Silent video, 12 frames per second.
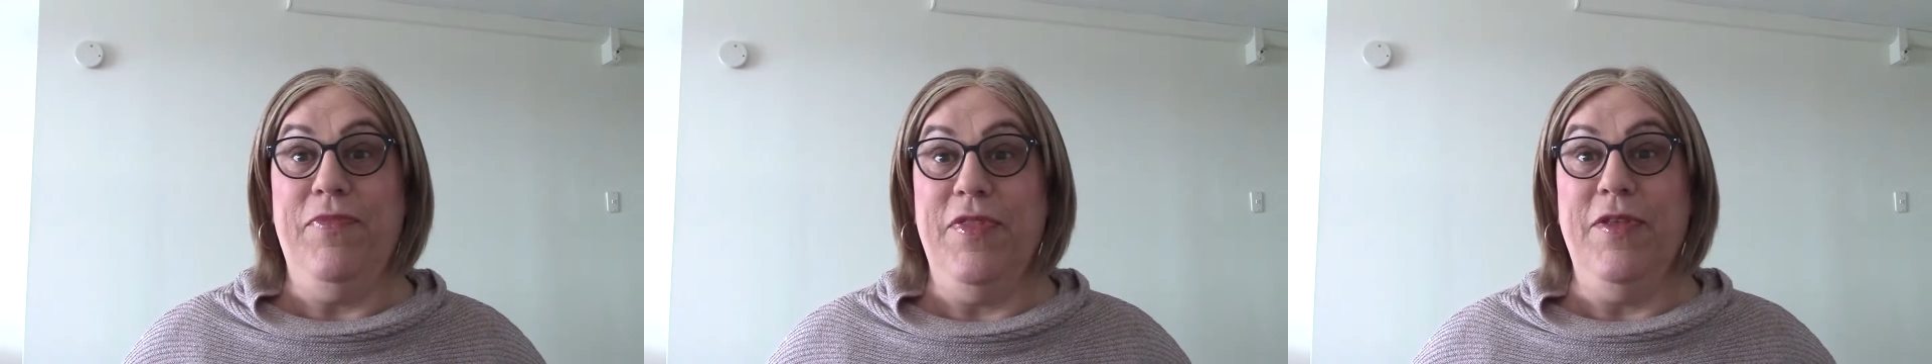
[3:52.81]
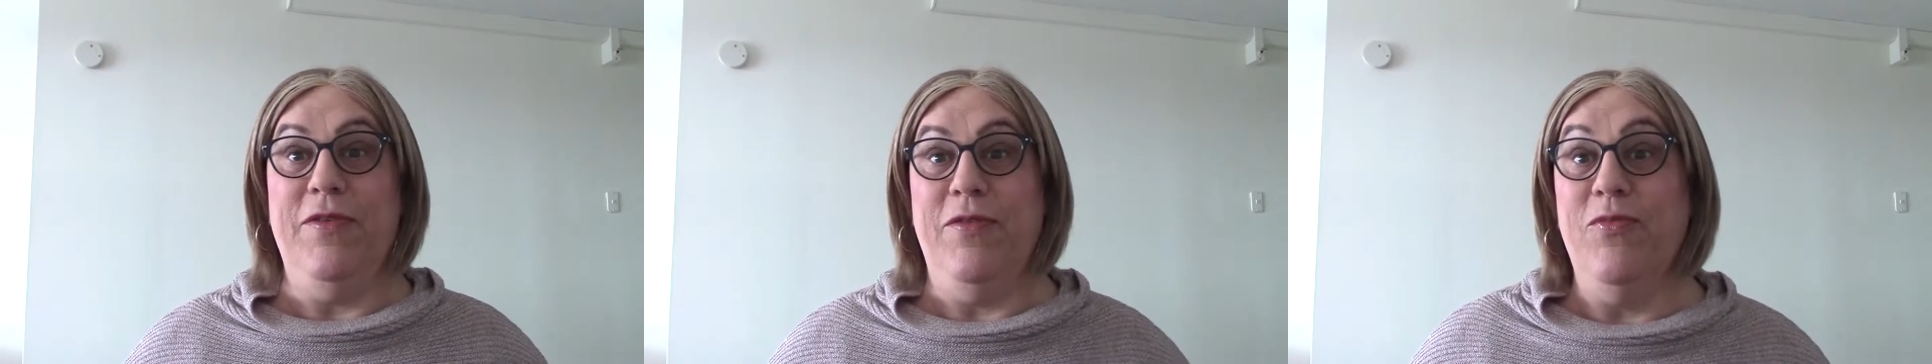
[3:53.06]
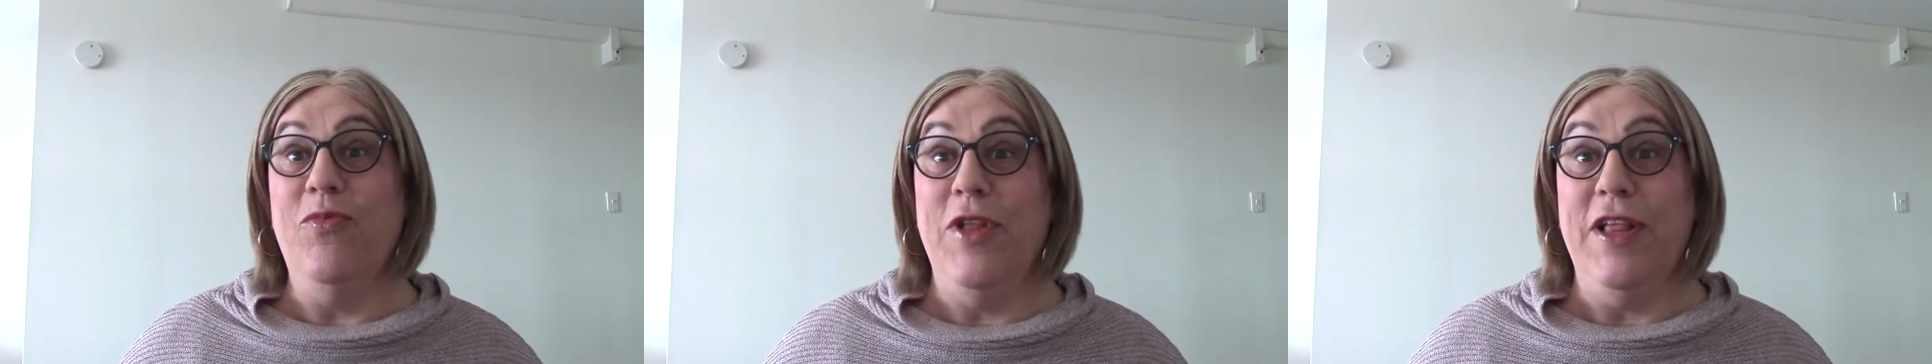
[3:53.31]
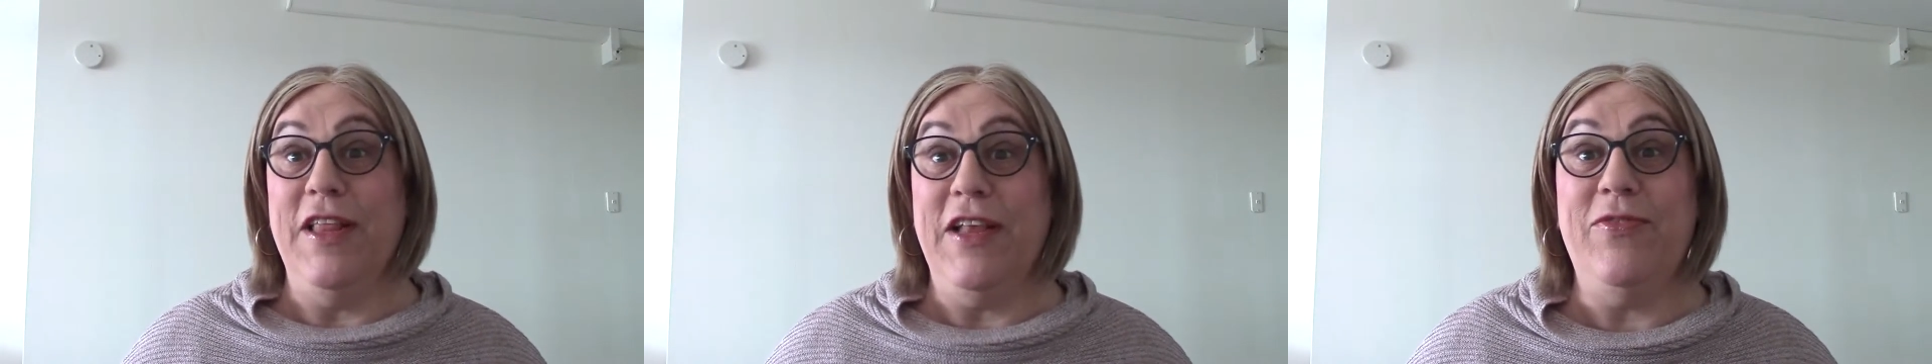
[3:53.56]

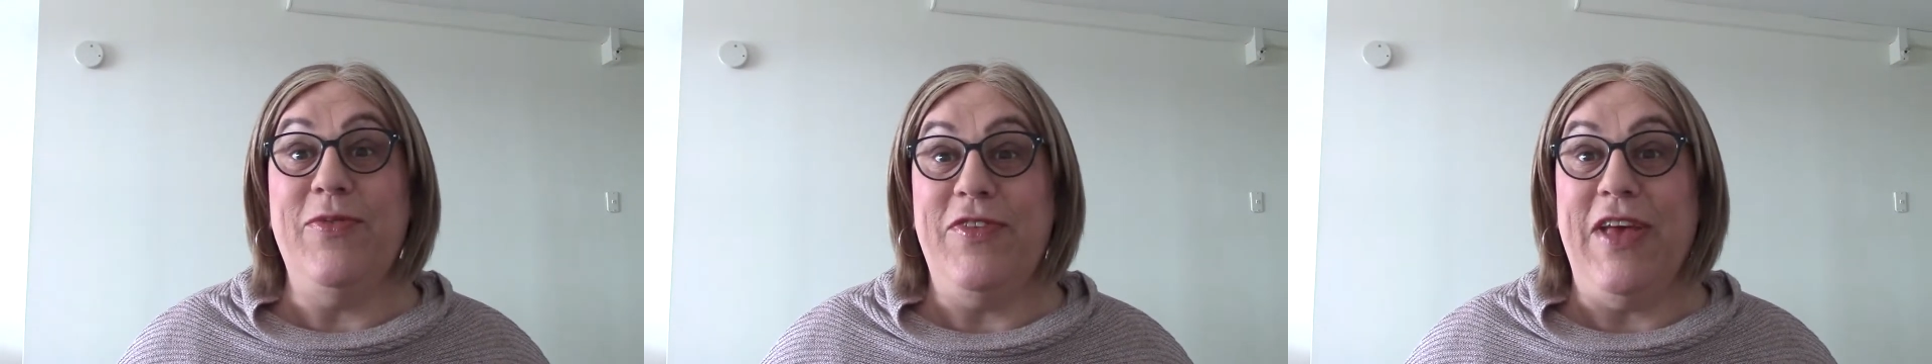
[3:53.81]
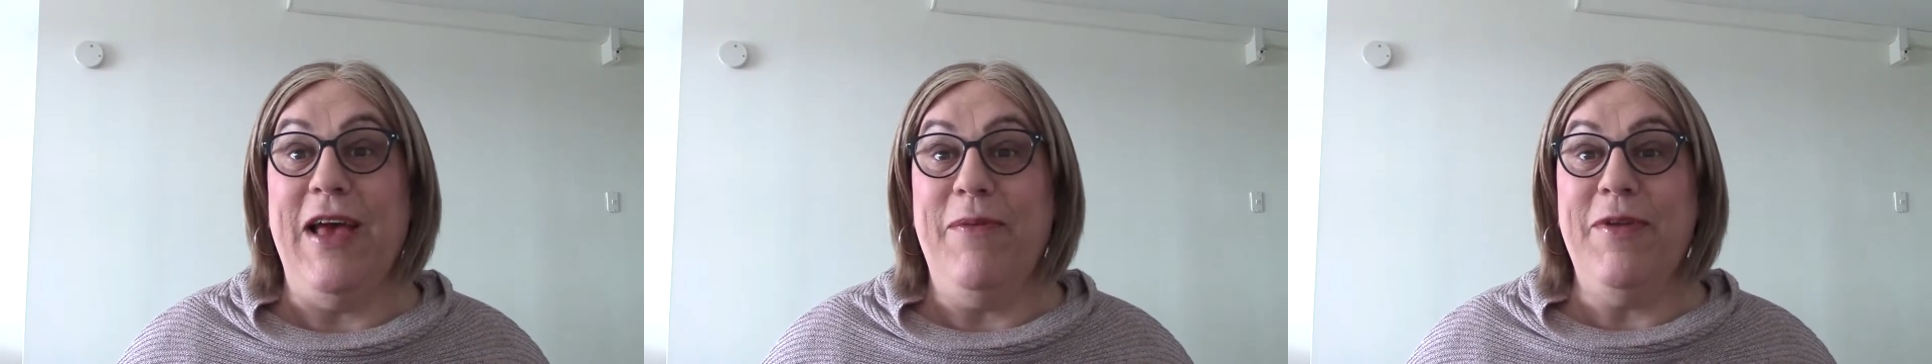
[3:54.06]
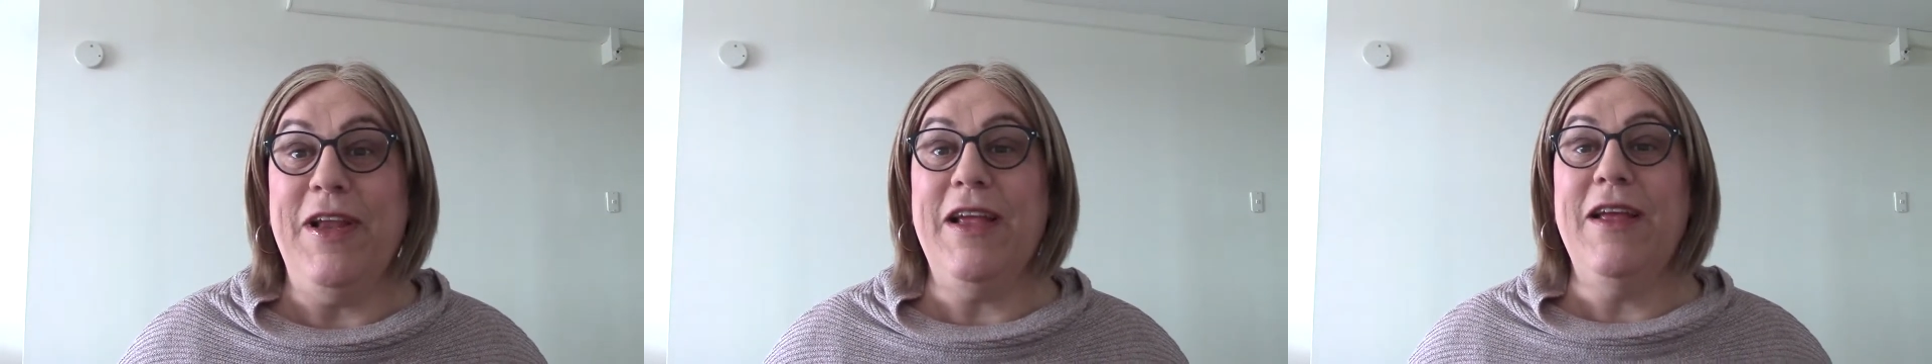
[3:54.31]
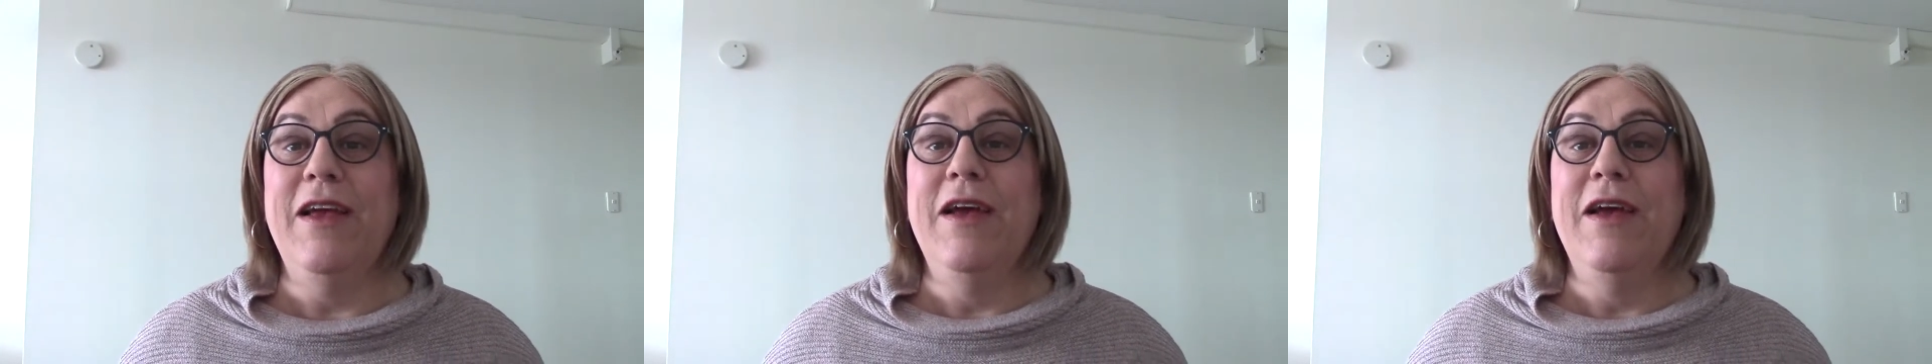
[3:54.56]
Really, that's what's happening.